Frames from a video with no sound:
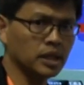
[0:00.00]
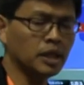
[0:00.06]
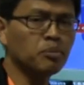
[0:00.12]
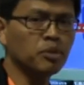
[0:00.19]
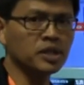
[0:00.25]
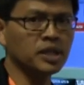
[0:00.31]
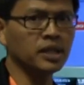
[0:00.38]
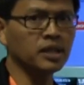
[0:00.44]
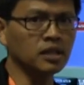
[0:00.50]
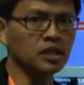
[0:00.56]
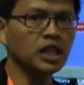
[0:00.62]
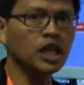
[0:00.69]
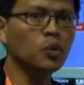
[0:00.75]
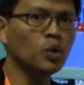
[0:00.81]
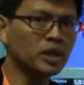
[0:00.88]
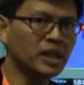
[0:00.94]
input signal,
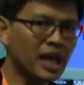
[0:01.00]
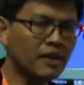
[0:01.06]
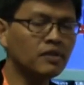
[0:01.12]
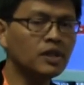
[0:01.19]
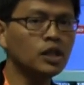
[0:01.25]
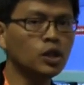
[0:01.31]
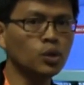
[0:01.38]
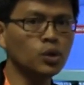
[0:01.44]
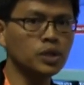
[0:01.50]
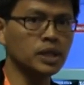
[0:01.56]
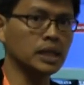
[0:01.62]
it will never lose